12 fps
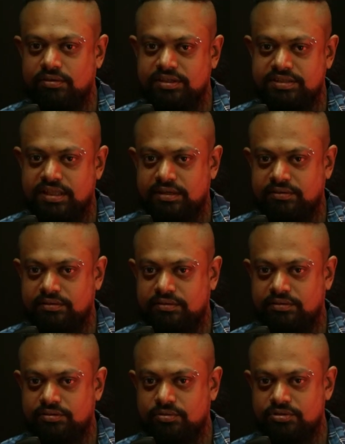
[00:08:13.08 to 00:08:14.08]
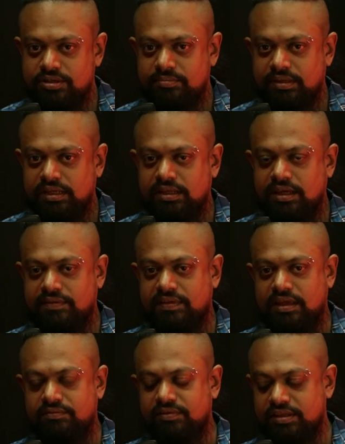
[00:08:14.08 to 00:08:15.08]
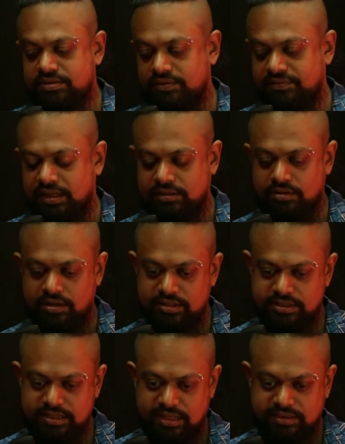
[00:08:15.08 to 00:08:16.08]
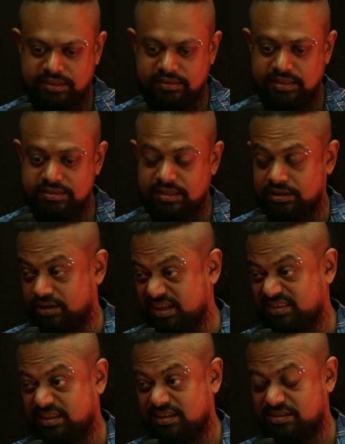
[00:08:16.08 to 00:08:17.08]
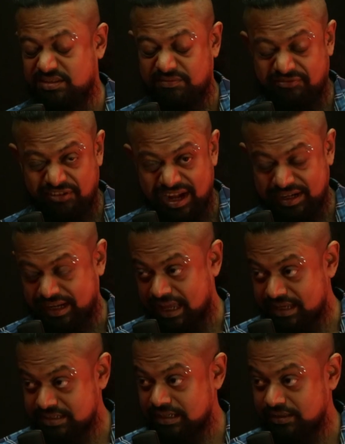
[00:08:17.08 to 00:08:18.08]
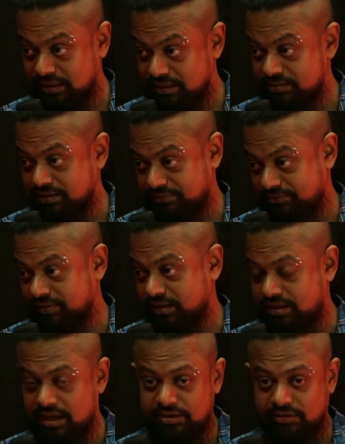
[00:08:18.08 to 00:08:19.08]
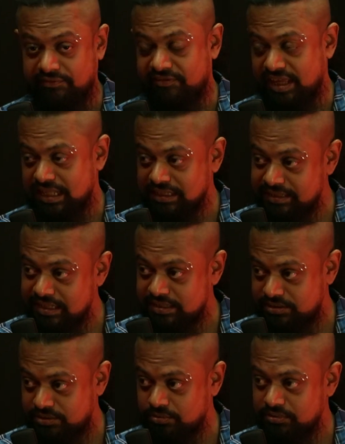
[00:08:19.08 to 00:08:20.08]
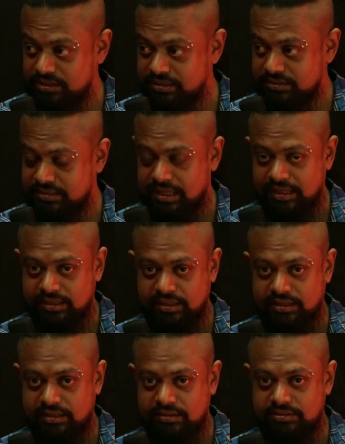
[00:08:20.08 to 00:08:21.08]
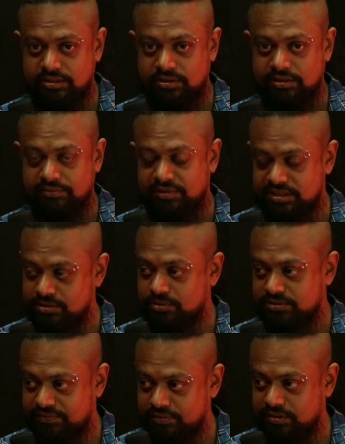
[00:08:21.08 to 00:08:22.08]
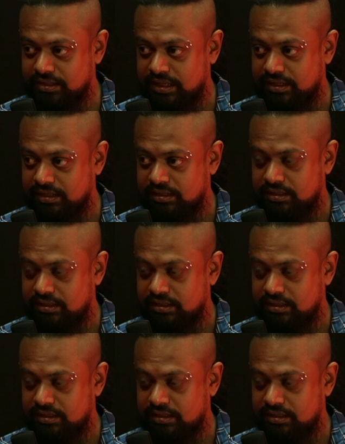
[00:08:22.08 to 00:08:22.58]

that social media and the advent of technology, I think these are great things, fantastic things. If we kind of wield these tools, mm. like in a sort of resourceful and a